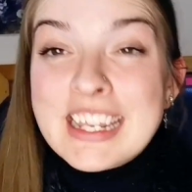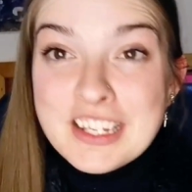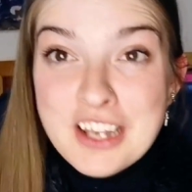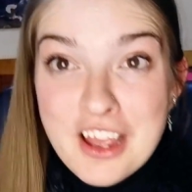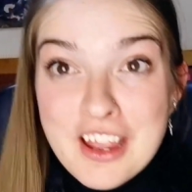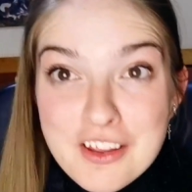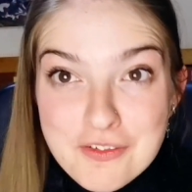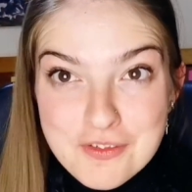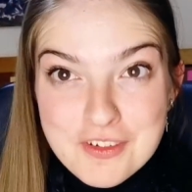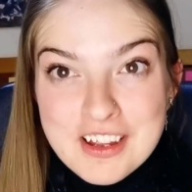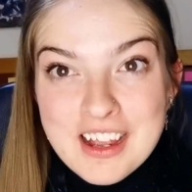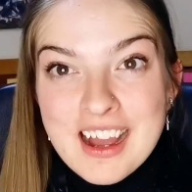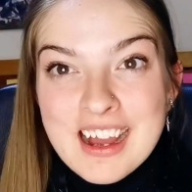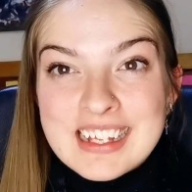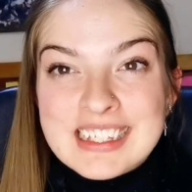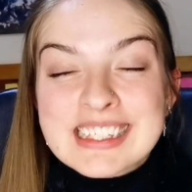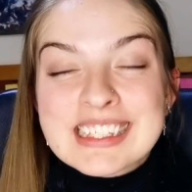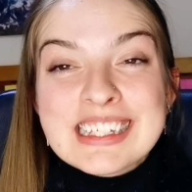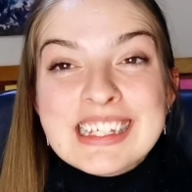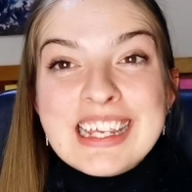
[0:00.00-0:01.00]
Now if you
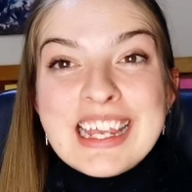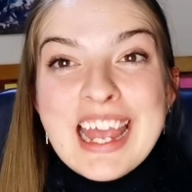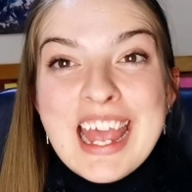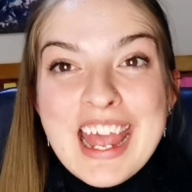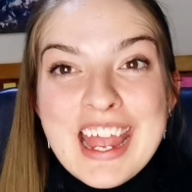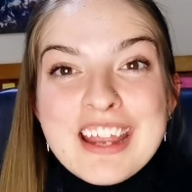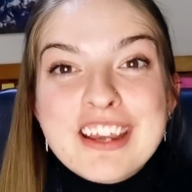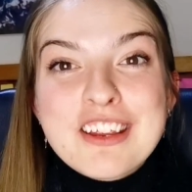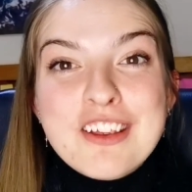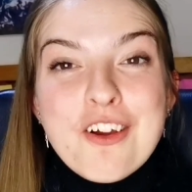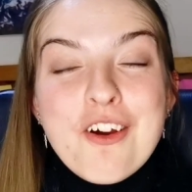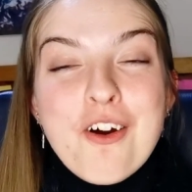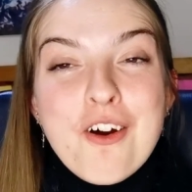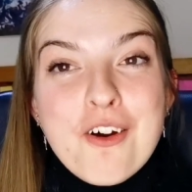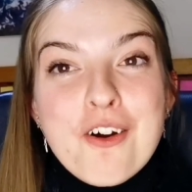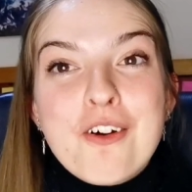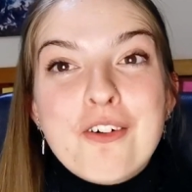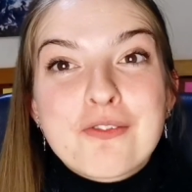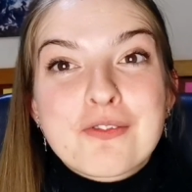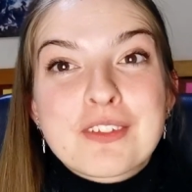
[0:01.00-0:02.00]
guys see any
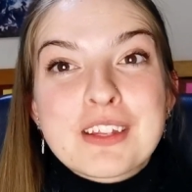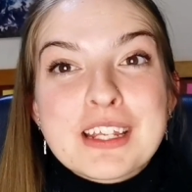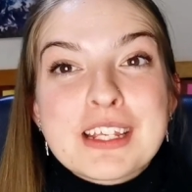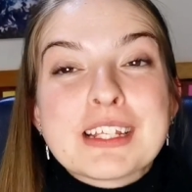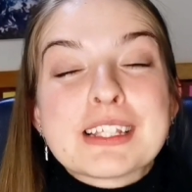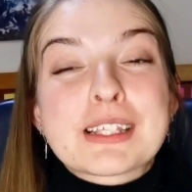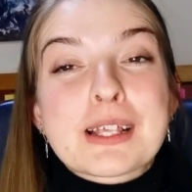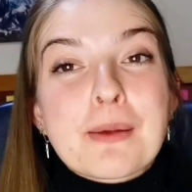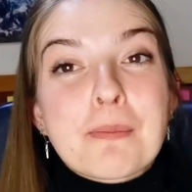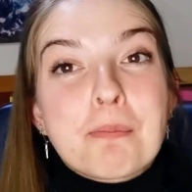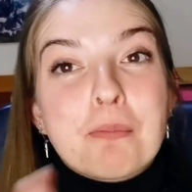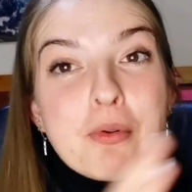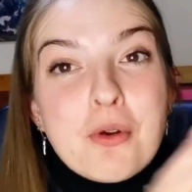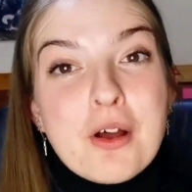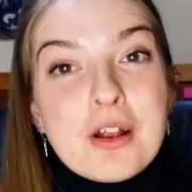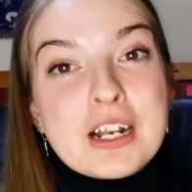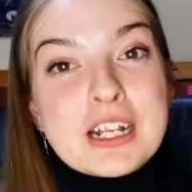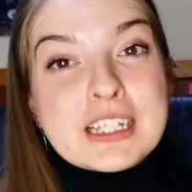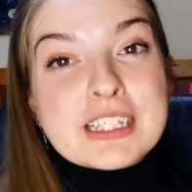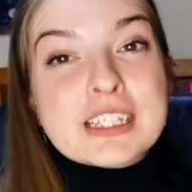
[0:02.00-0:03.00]
of these
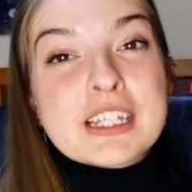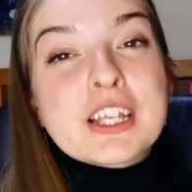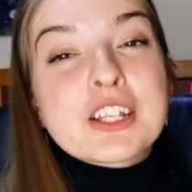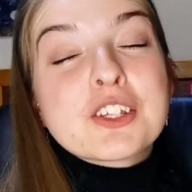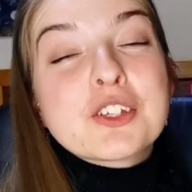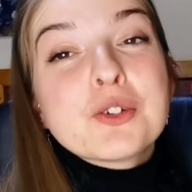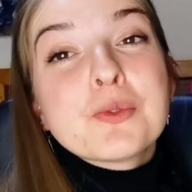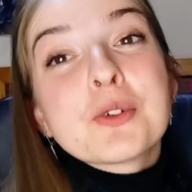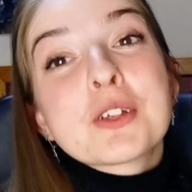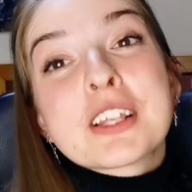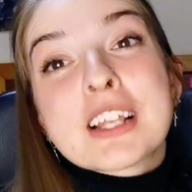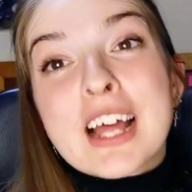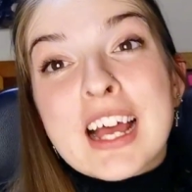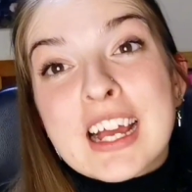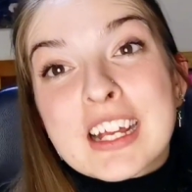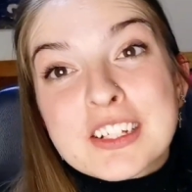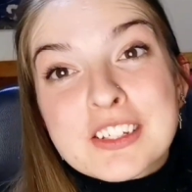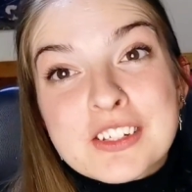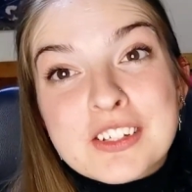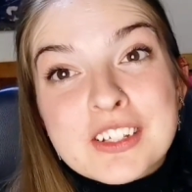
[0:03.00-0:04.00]
products that you would
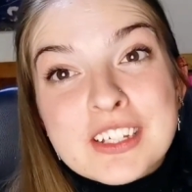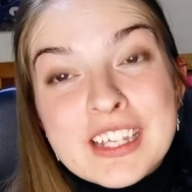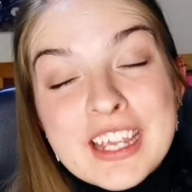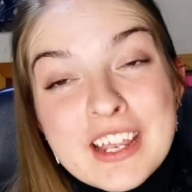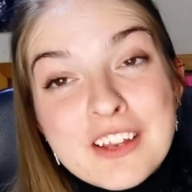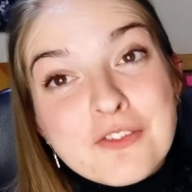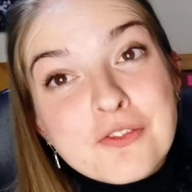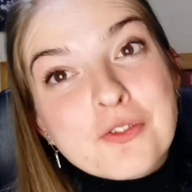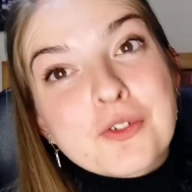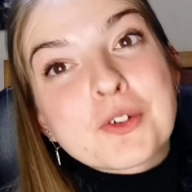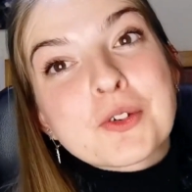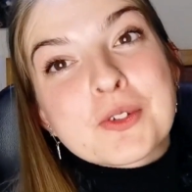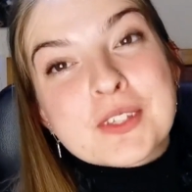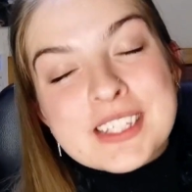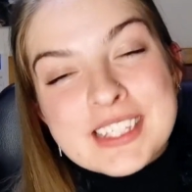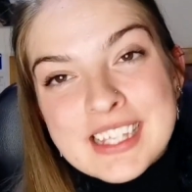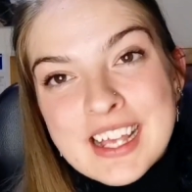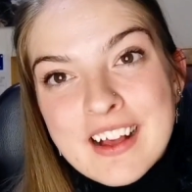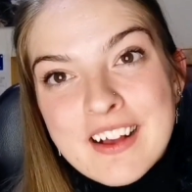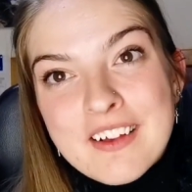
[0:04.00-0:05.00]
like to get for
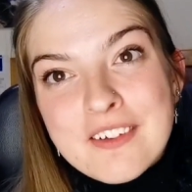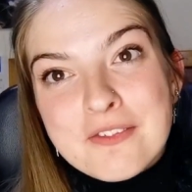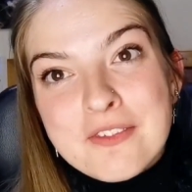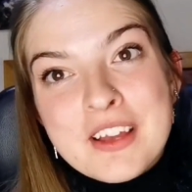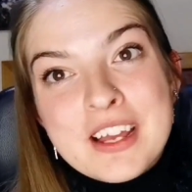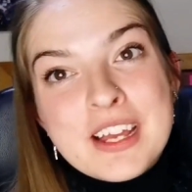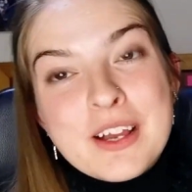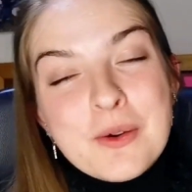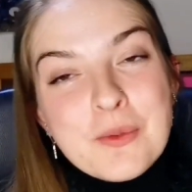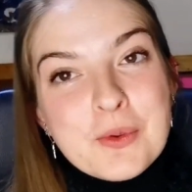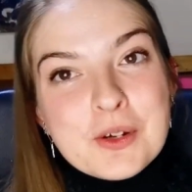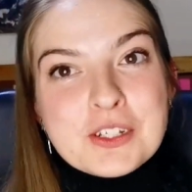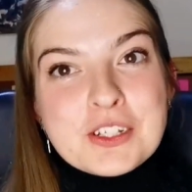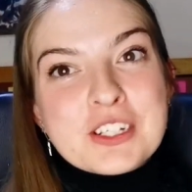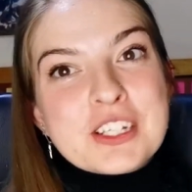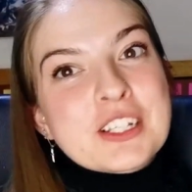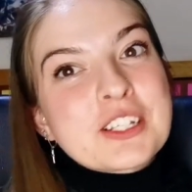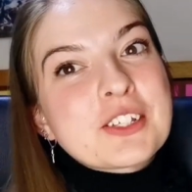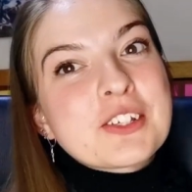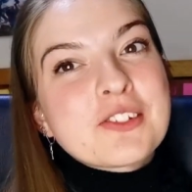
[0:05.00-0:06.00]
yourself, what
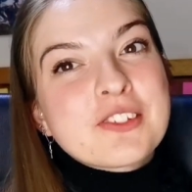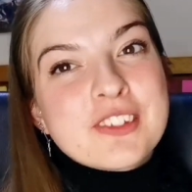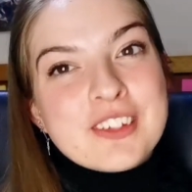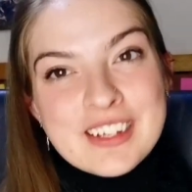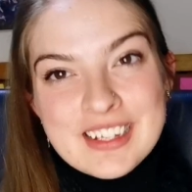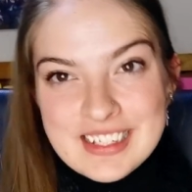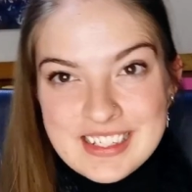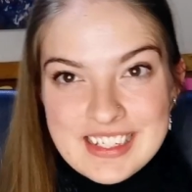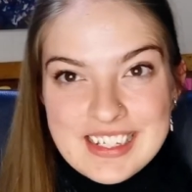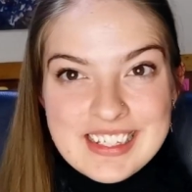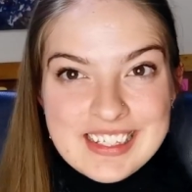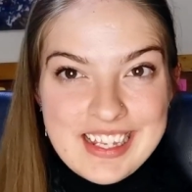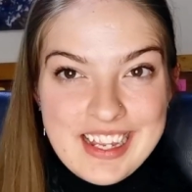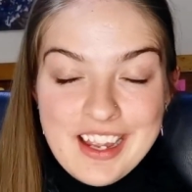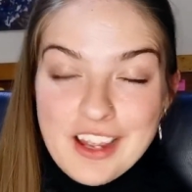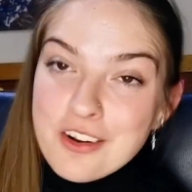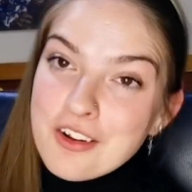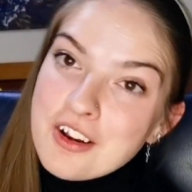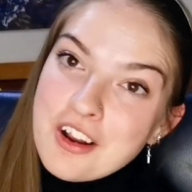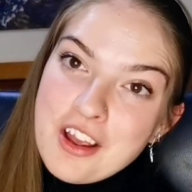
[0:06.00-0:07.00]
you can do is you can just
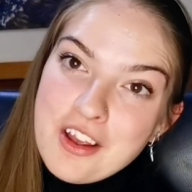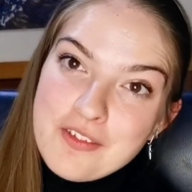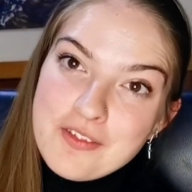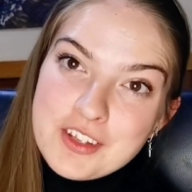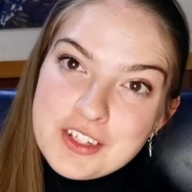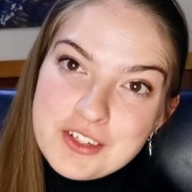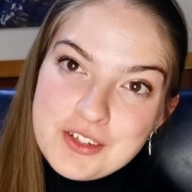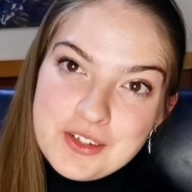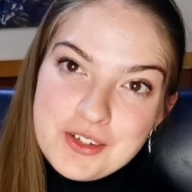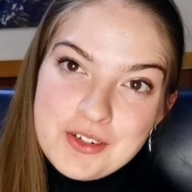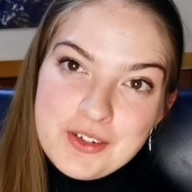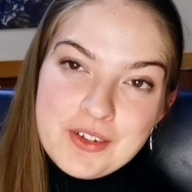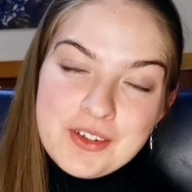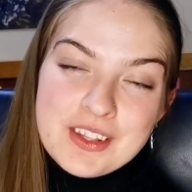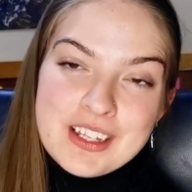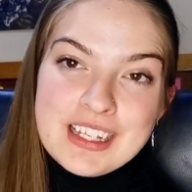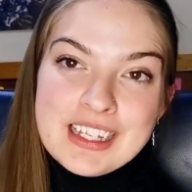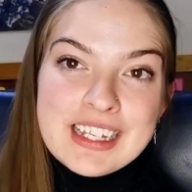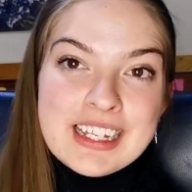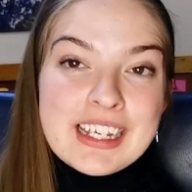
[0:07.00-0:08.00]
head on over to
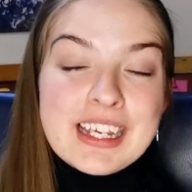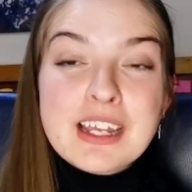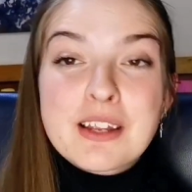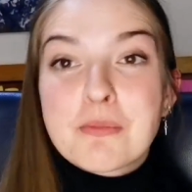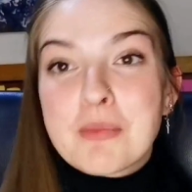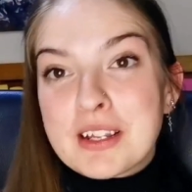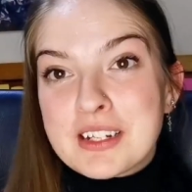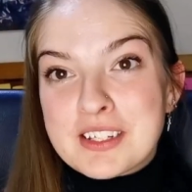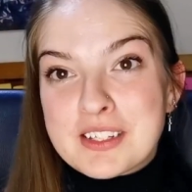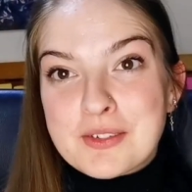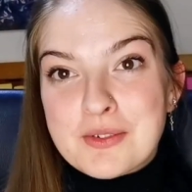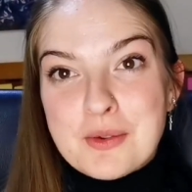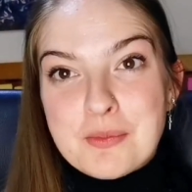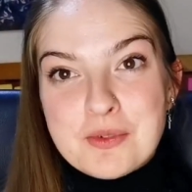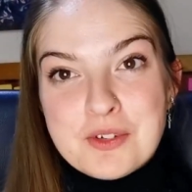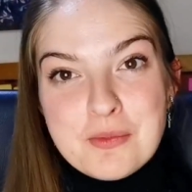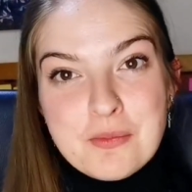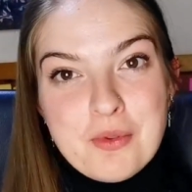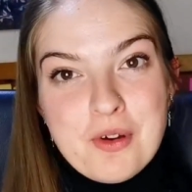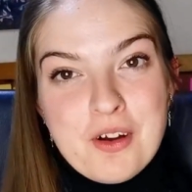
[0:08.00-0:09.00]
the link in my
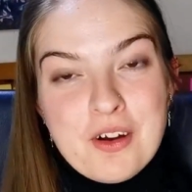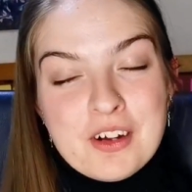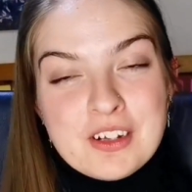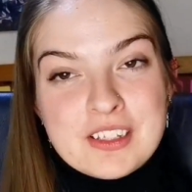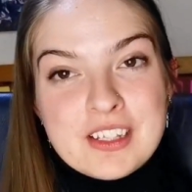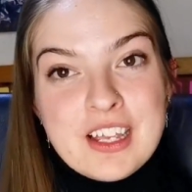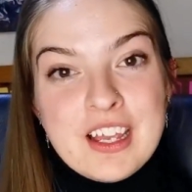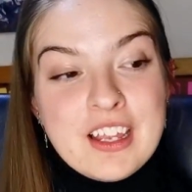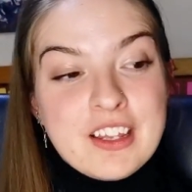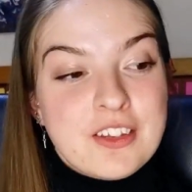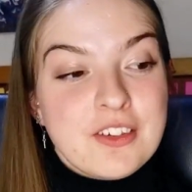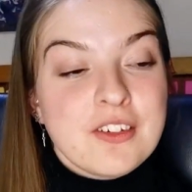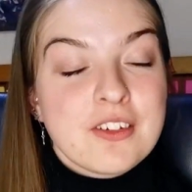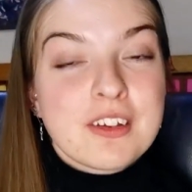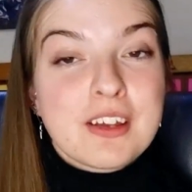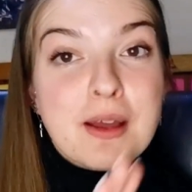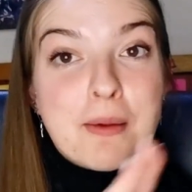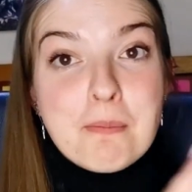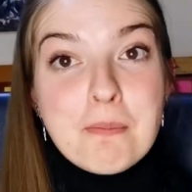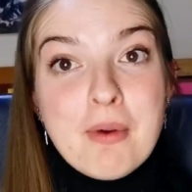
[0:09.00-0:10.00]
description box and you
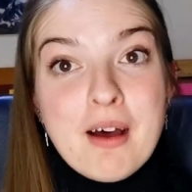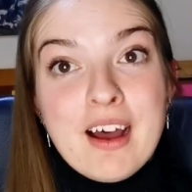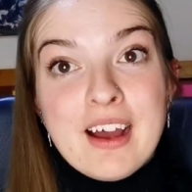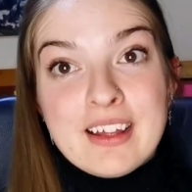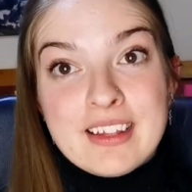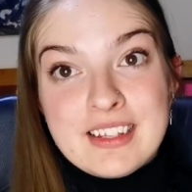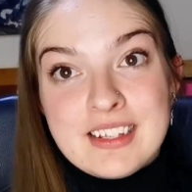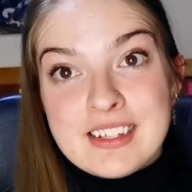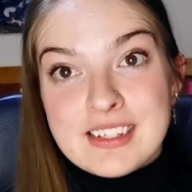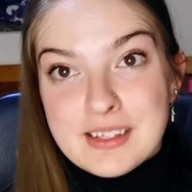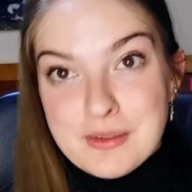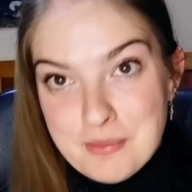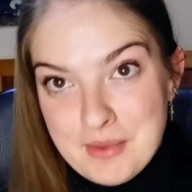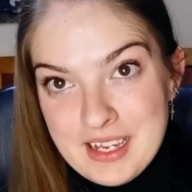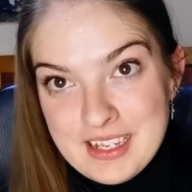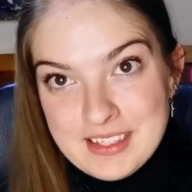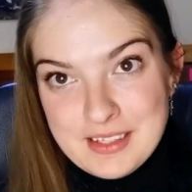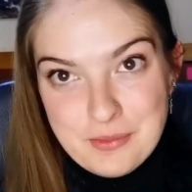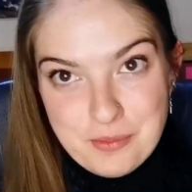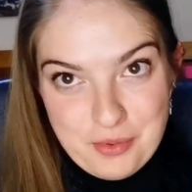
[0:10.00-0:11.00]
can buy these
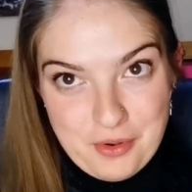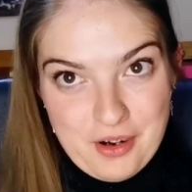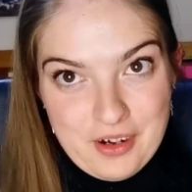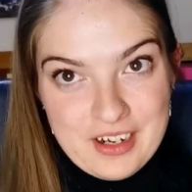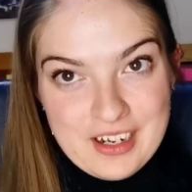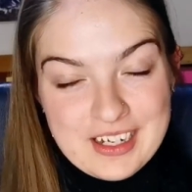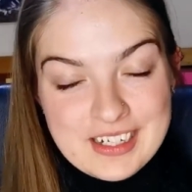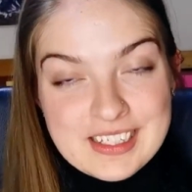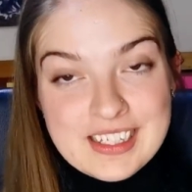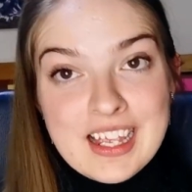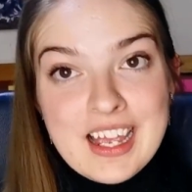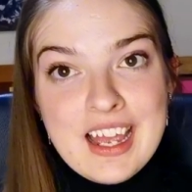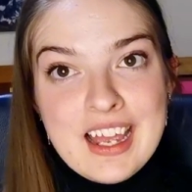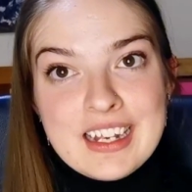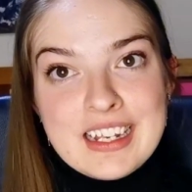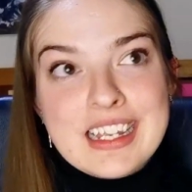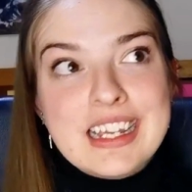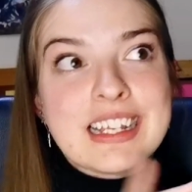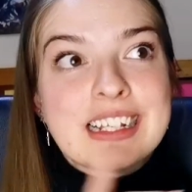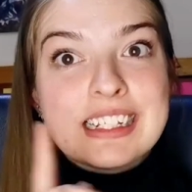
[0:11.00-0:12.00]
amazing products
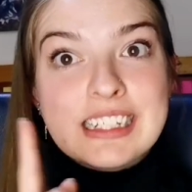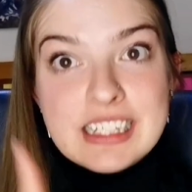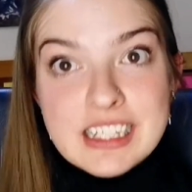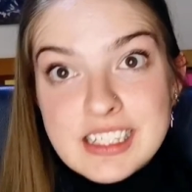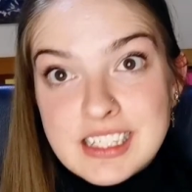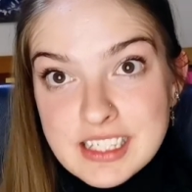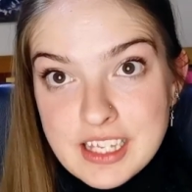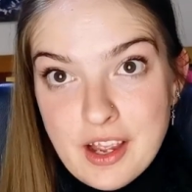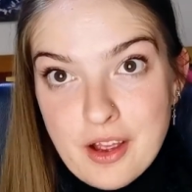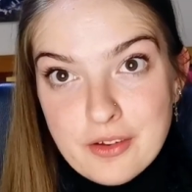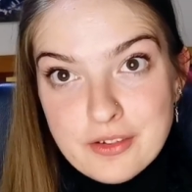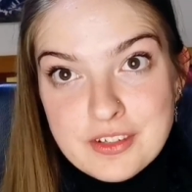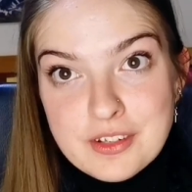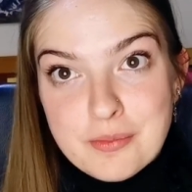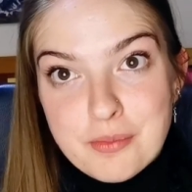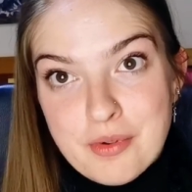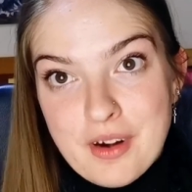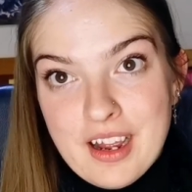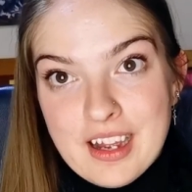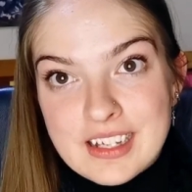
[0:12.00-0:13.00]
at a
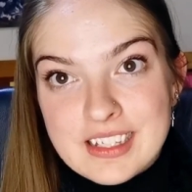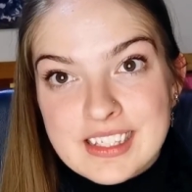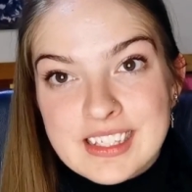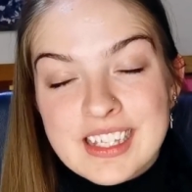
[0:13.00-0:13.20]
discounted price.